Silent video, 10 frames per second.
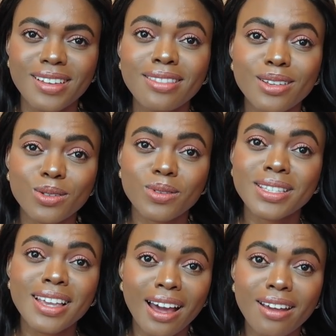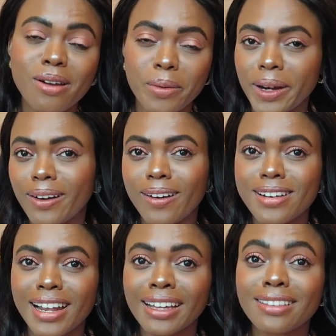the has got it going
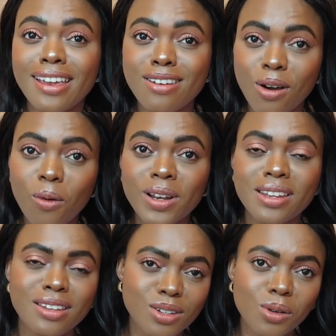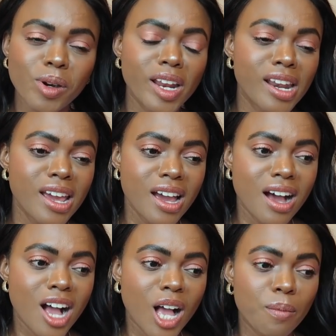on like they know what they're doing
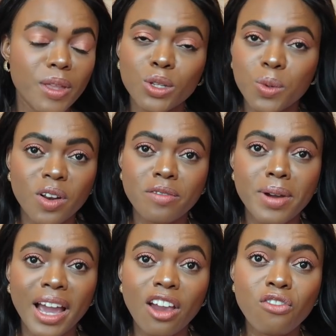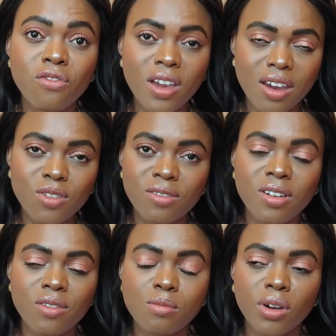um, it's one of my favorite
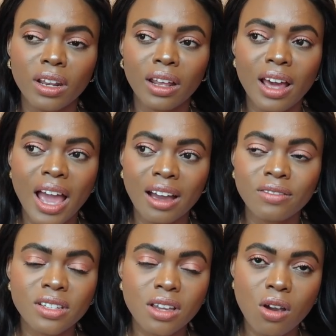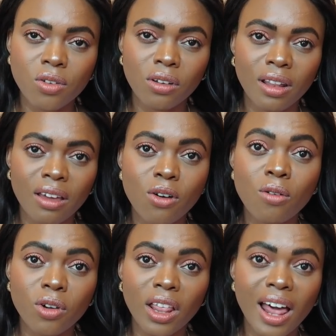favorite brand that I have discovered a lot
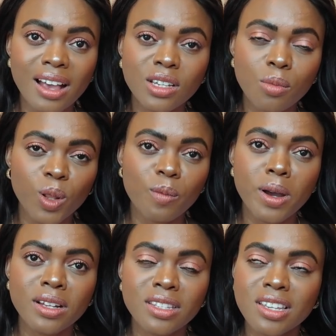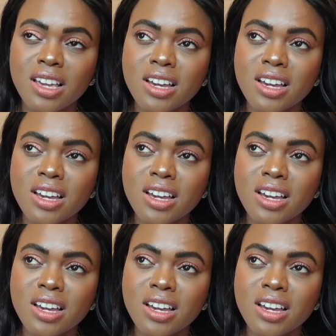over the last couple of months